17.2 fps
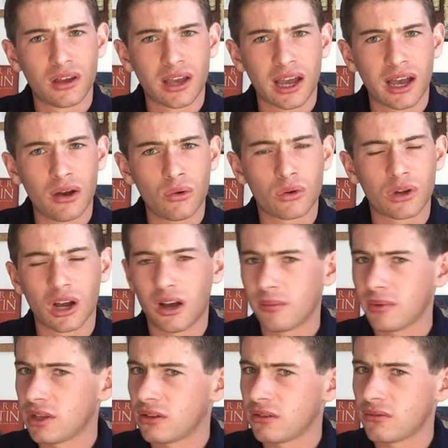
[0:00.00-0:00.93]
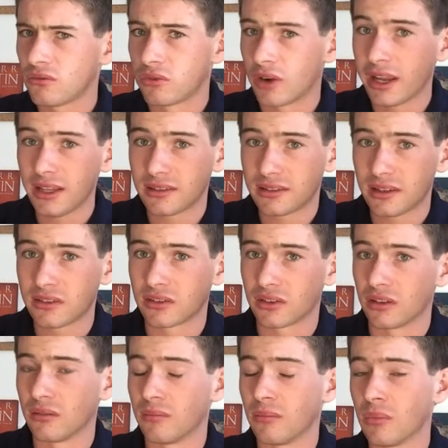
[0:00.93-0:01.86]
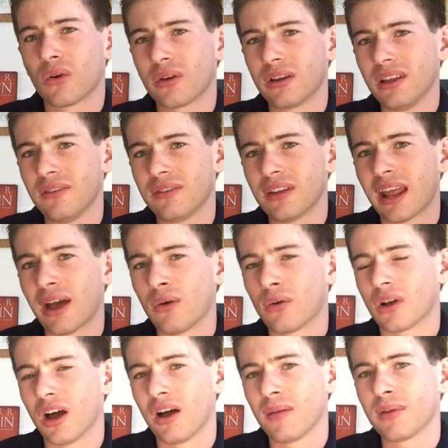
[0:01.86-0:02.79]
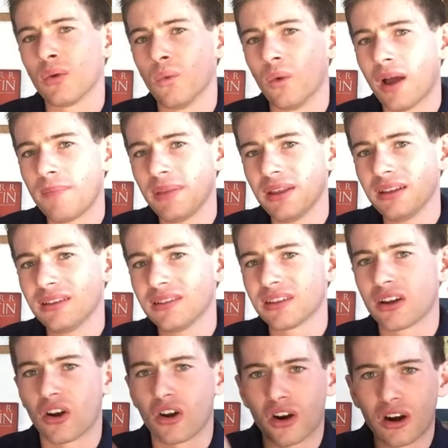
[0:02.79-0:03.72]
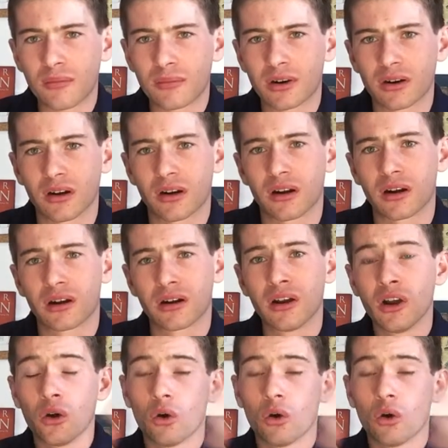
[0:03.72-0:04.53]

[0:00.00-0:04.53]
how common racism, or even how common weapons and armor are,